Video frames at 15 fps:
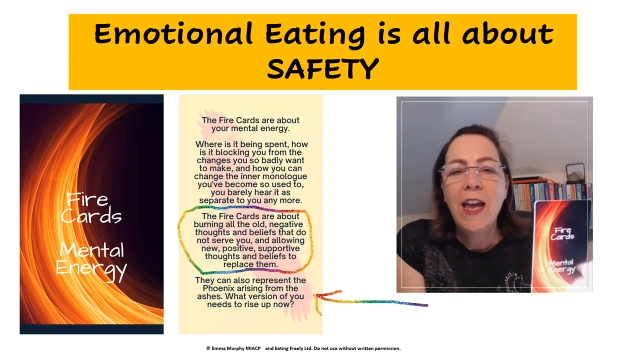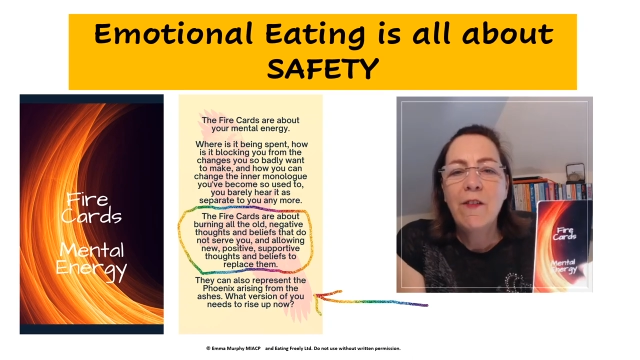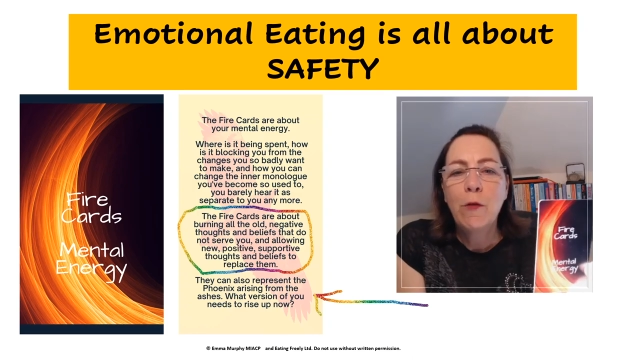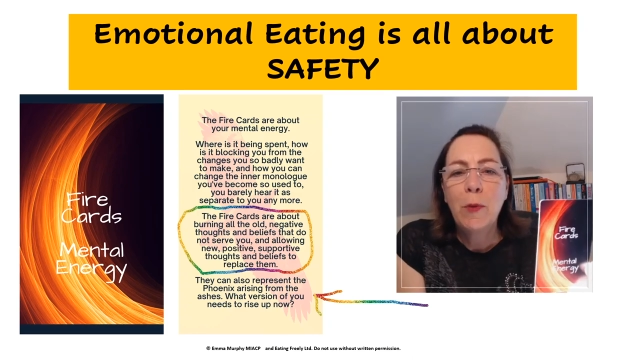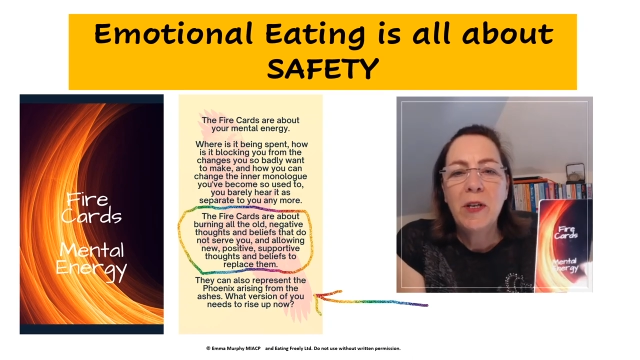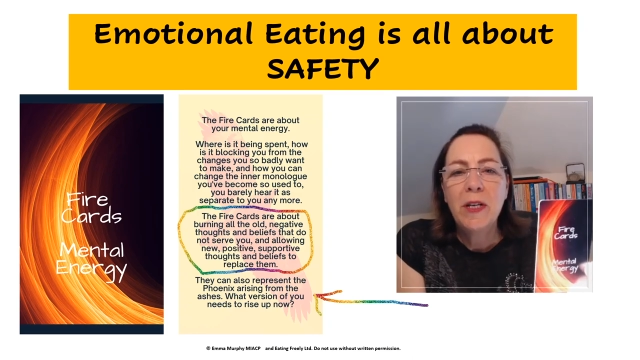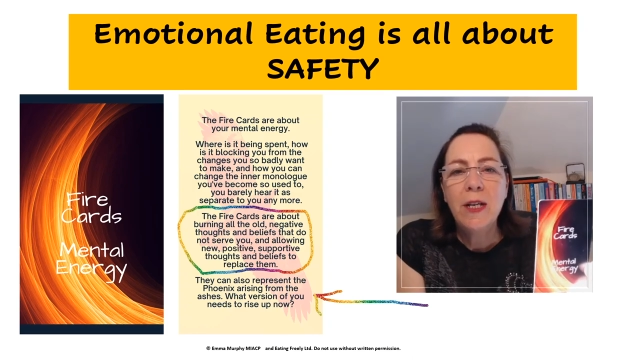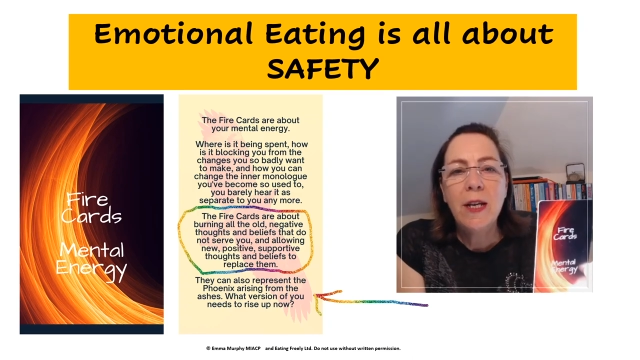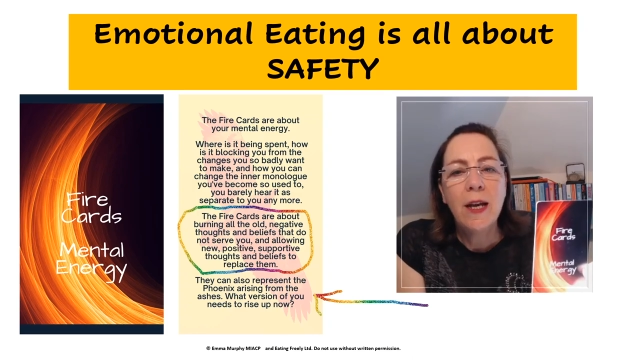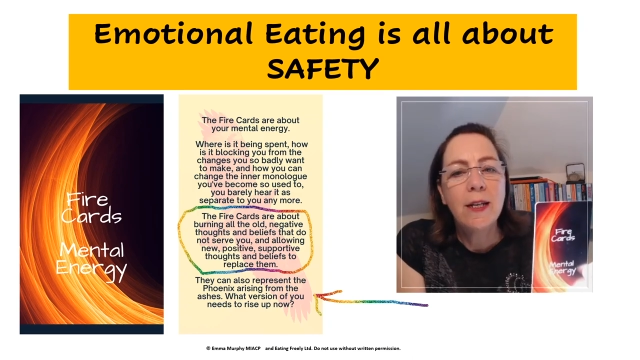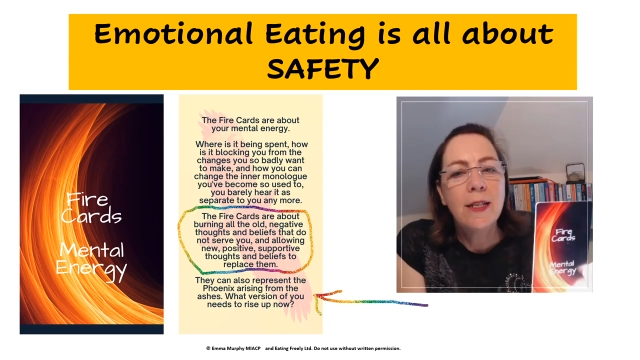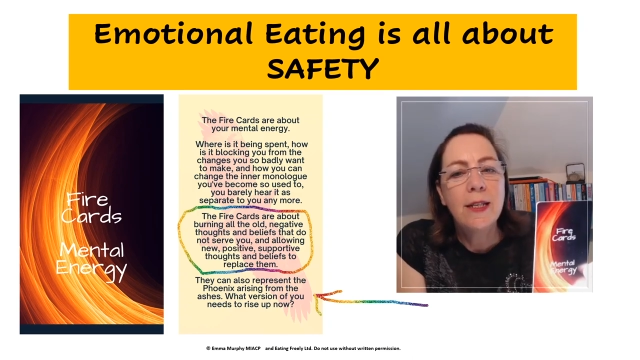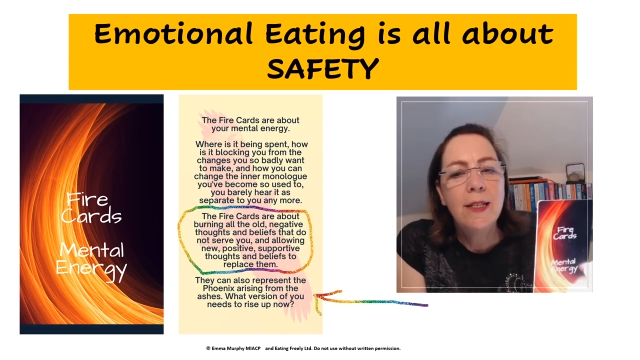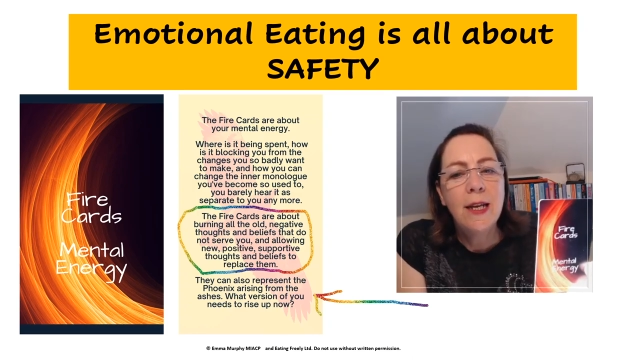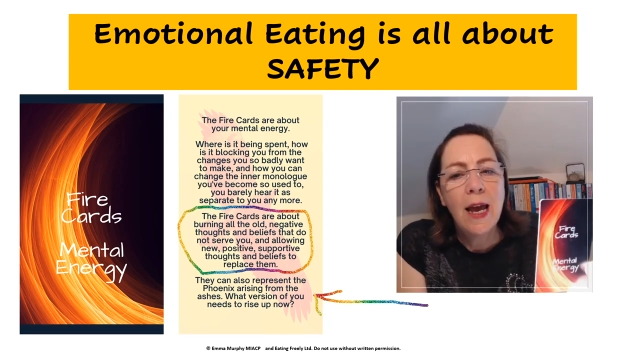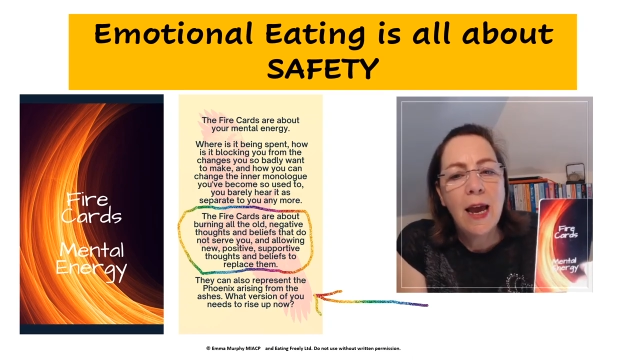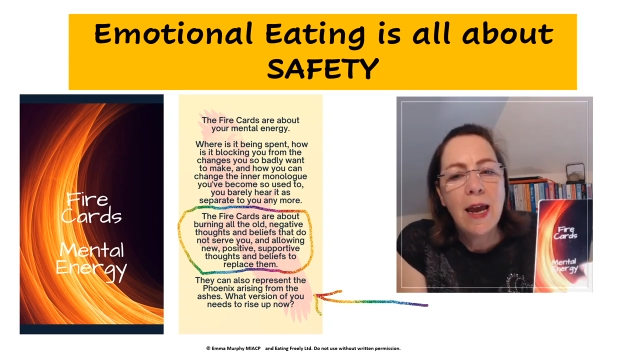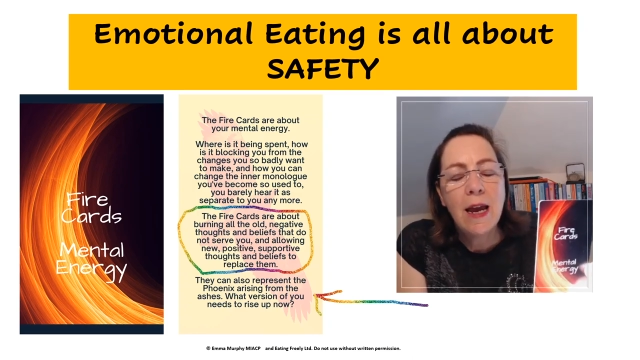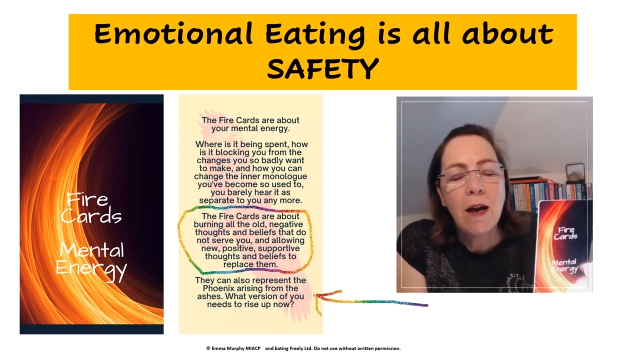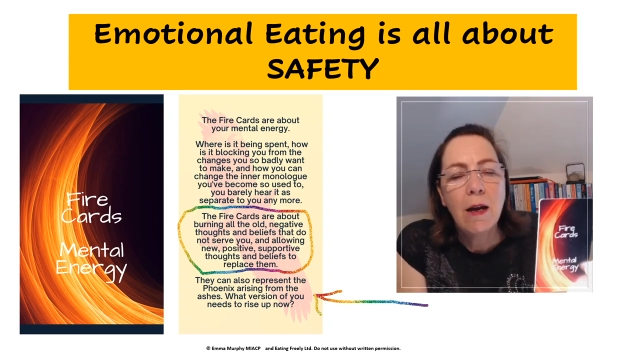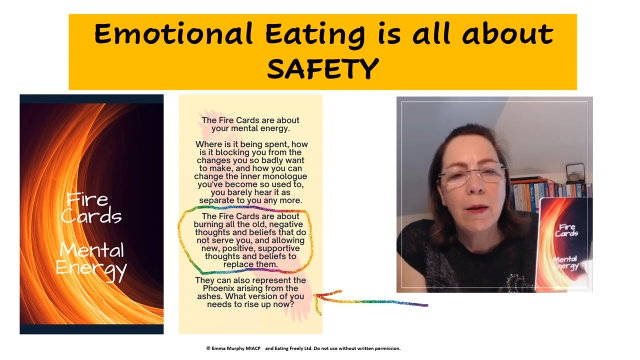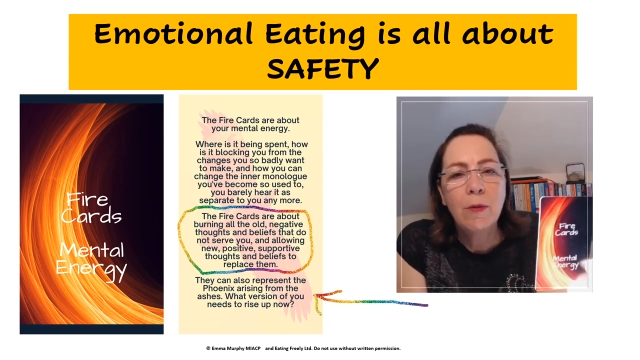Hi everybody, and
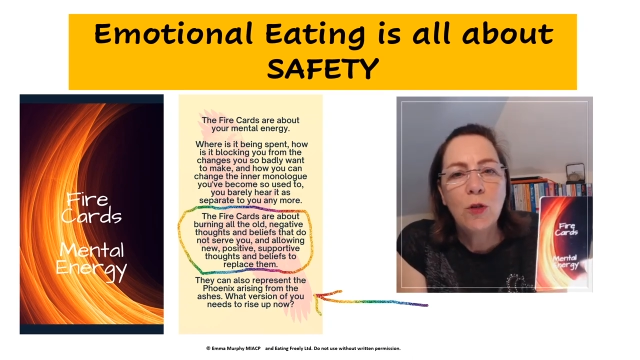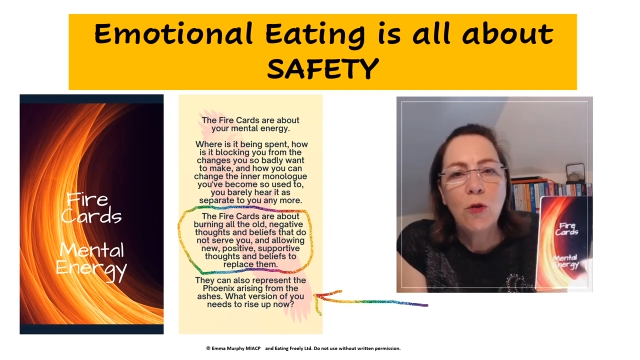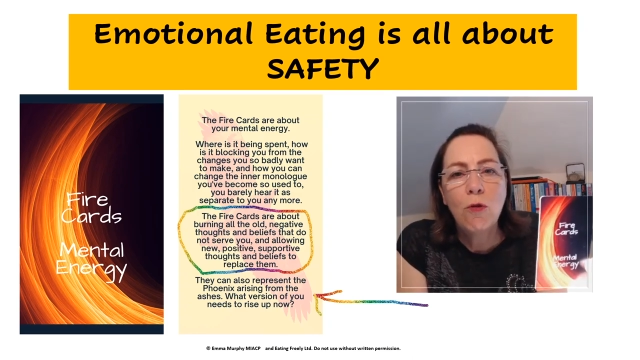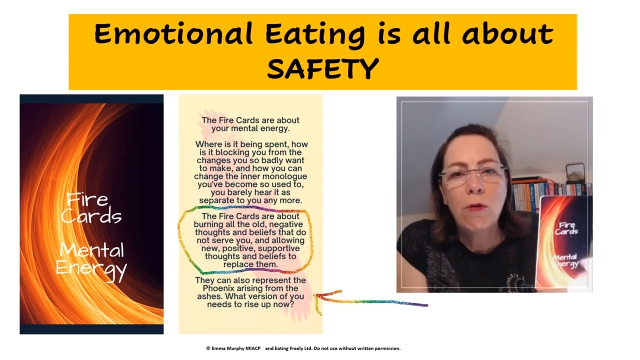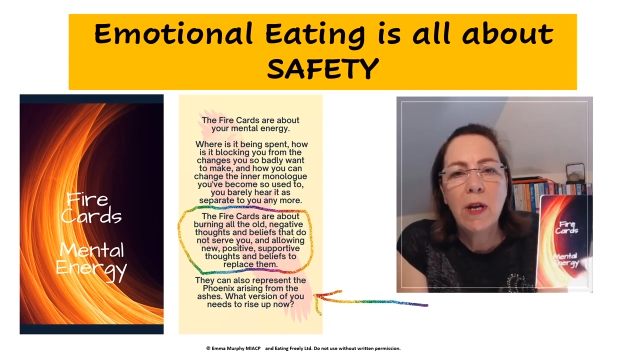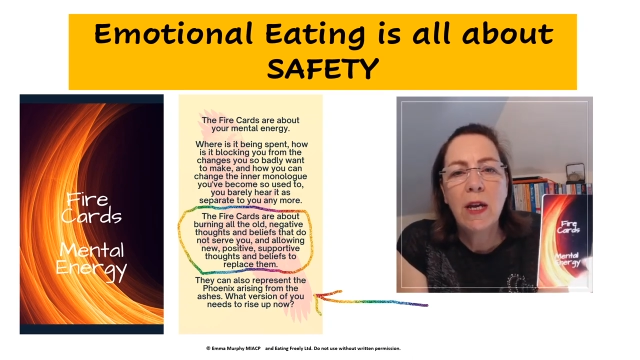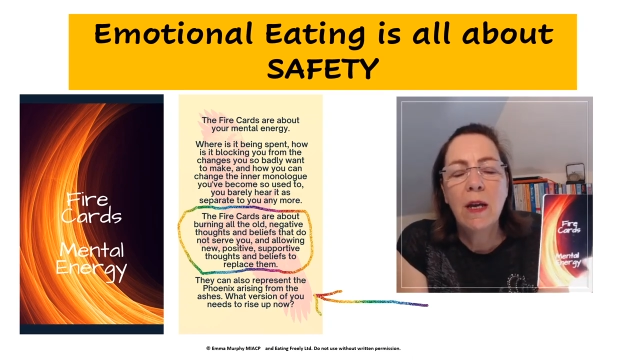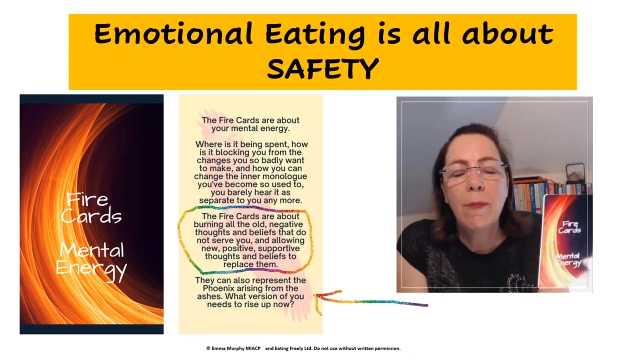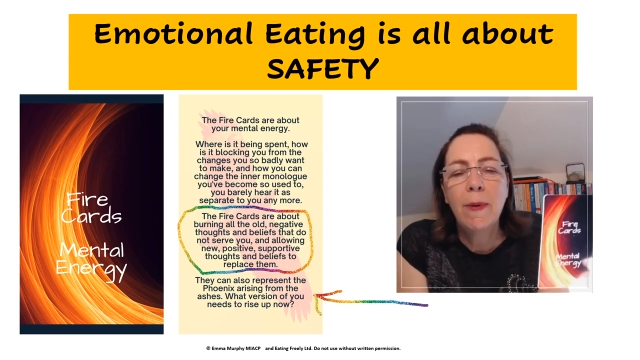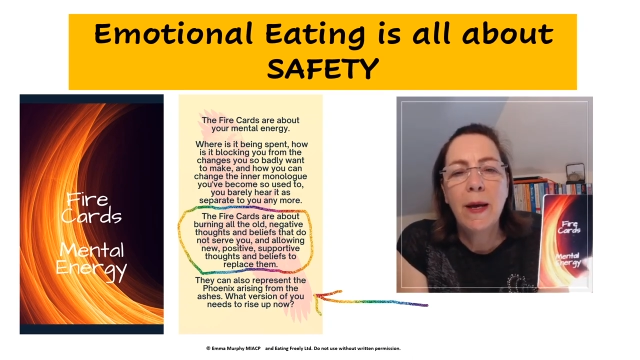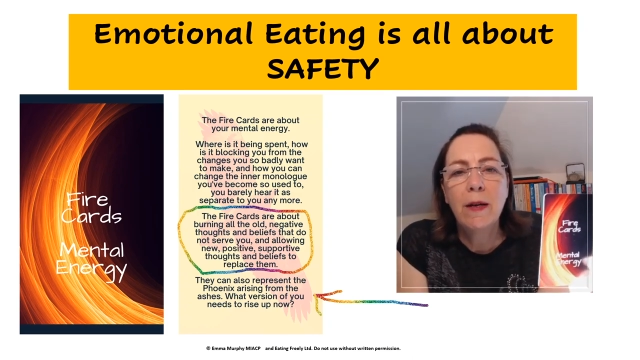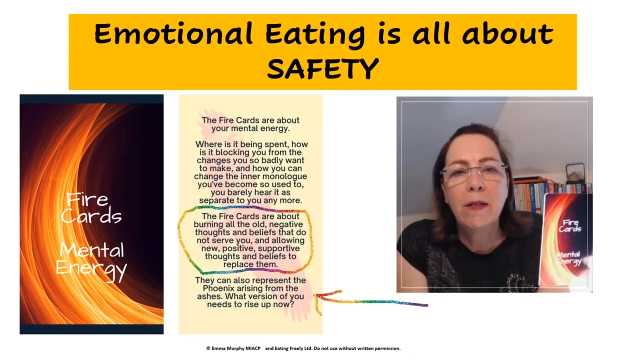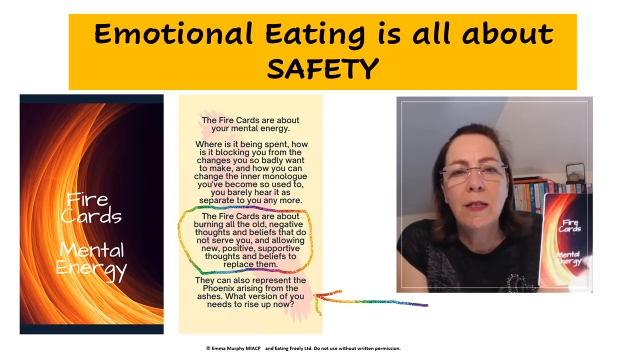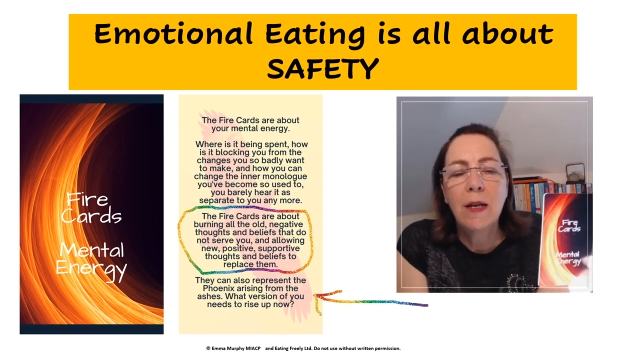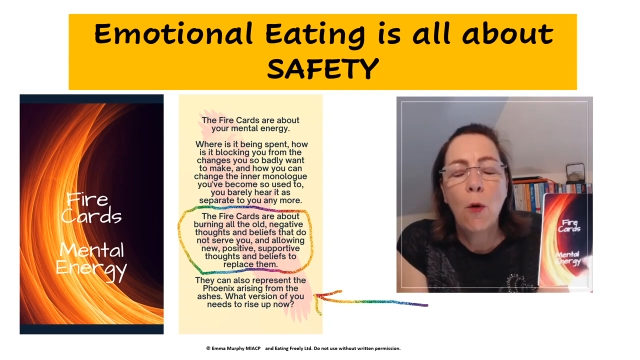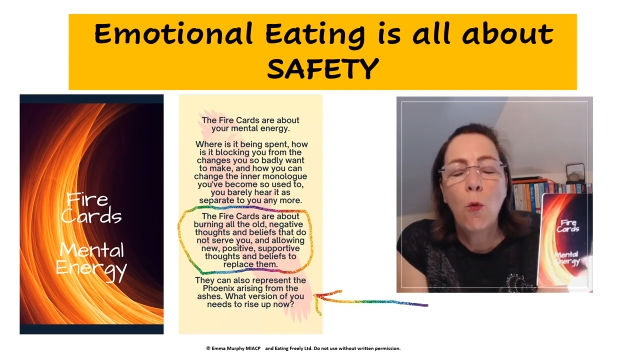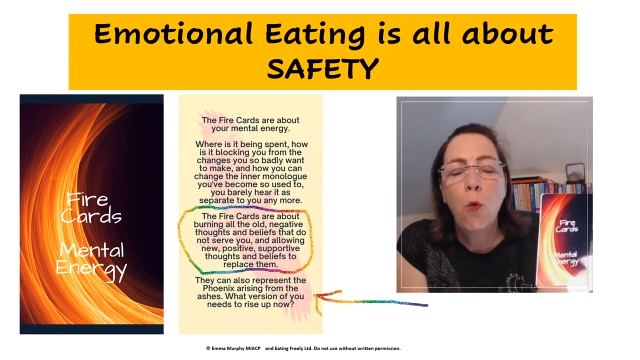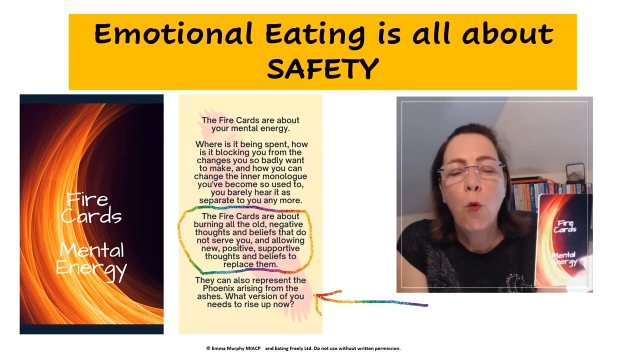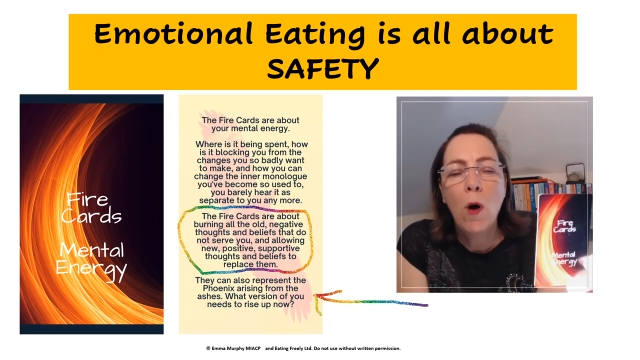today I'm talking about